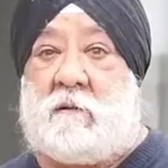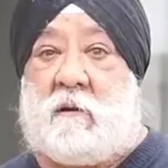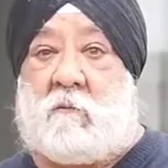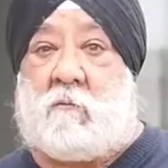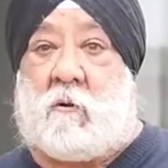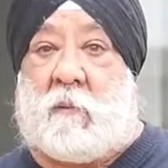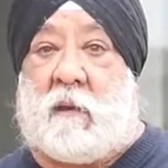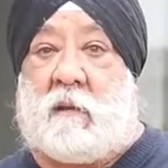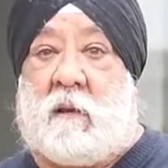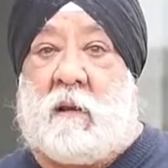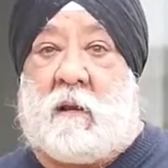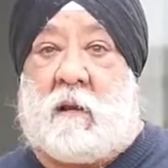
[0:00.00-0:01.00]
Nairobi
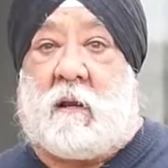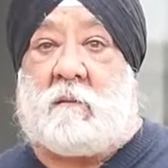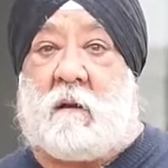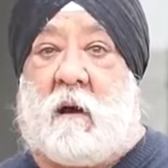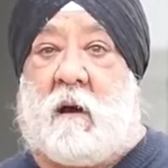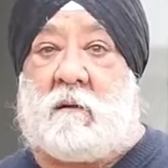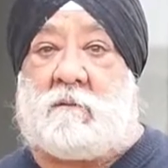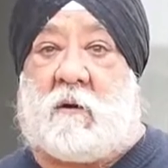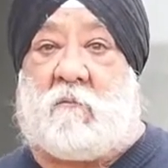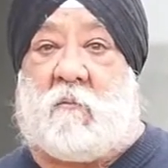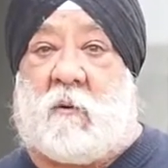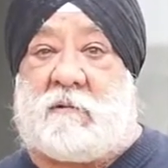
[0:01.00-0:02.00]
in the heart
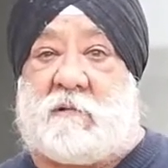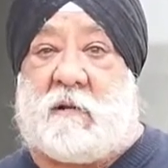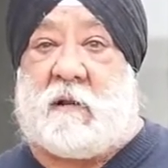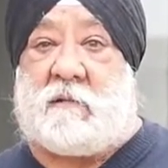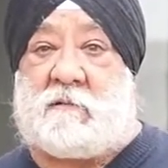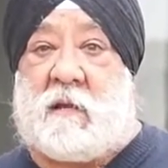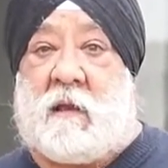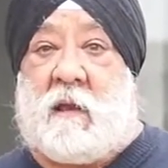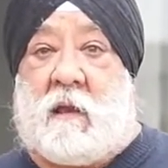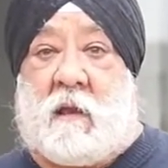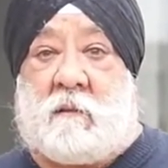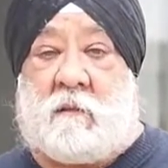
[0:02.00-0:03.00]
of Westlands.
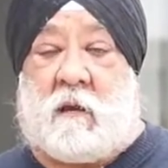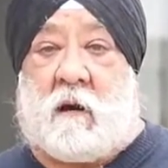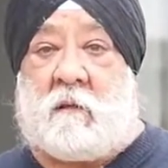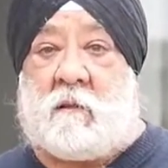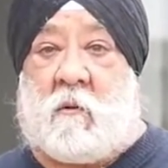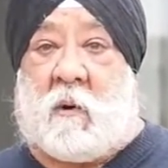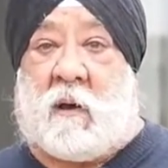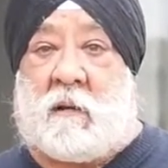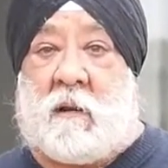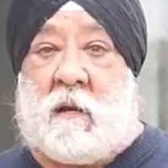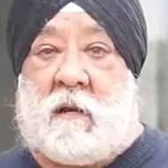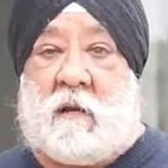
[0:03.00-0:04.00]
And the other one
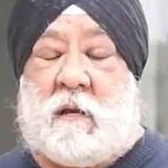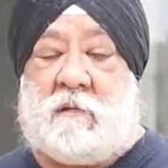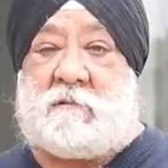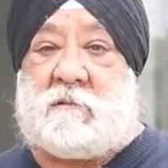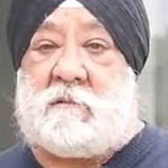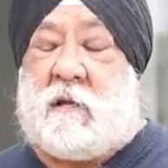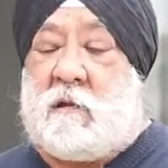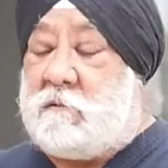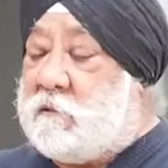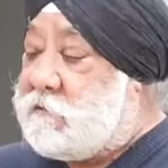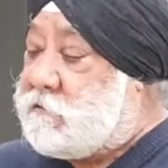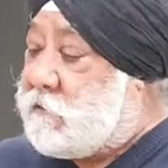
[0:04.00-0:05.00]
is
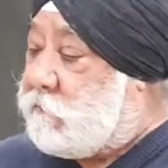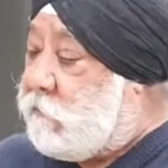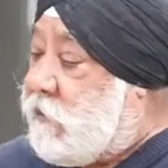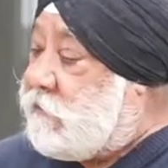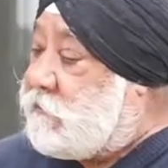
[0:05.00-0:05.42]
this great